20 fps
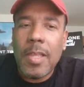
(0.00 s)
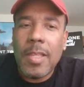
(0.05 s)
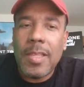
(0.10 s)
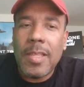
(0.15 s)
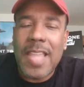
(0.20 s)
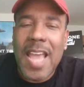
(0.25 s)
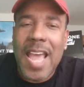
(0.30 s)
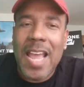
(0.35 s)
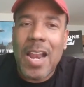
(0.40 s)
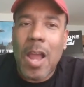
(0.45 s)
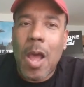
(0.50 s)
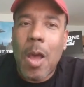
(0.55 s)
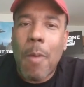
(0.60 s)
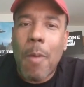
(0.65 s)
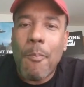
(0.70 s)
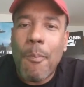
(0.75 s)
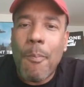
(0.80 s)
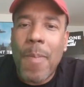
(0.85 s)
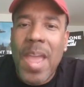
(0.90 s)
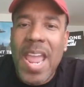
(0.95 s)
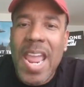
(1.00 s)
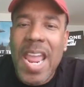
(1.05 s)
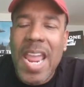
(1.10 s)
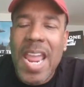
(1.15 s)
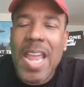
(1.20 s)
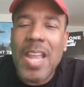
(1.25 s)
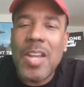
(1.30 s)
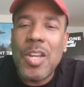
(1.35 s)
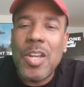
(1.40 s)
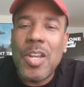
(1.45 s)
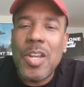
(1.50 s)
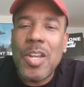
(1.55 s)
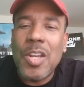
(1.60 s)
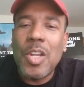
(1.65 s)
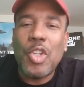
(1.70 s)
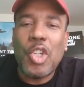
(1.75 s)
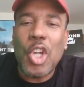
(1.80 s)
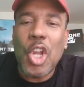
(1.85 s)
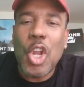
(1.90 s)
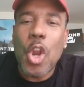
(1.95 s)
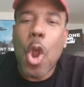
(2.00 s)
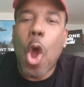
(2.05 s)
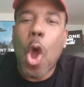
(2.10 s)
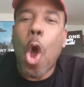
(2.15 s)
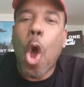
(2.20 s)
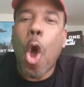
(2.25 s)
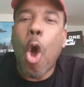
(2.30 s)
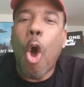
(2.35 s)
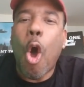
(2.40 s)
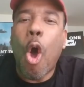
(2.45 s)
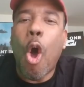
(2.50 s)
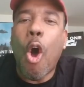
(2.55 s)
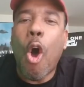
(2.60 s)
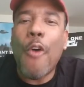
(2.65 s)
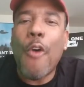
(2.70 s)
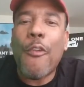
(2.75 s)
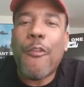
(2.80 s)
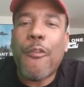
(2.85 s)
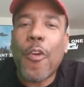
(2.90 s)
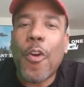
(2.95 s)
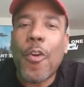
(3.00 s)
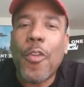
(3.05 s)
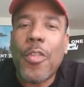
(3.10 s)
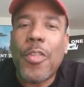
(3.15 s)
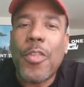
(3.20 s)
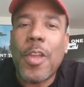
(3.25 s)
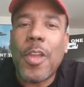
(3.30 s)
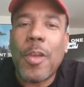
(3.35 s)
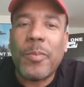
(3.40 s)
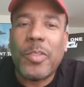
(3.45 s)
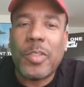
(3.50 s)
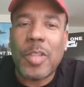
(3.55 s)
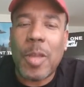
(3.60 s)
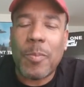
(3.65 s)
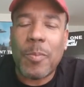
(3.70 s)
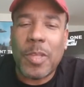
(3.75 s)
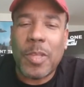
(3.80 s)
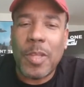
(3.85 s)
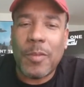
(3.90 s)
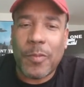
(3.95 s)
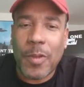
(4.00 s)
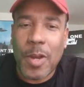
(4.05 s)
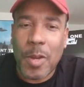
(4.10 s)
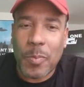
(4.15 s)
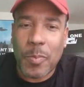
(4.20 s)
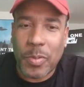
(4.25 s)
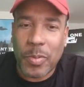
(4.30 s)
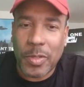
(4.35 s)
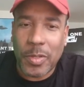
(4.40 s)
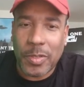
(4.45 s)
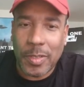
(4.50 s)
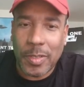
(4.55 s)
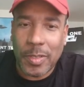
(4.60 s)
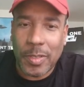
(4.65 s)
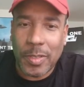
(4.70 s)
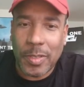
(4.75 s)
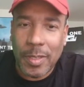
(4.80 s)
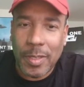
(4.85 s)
that a man should offer them something for their pussy.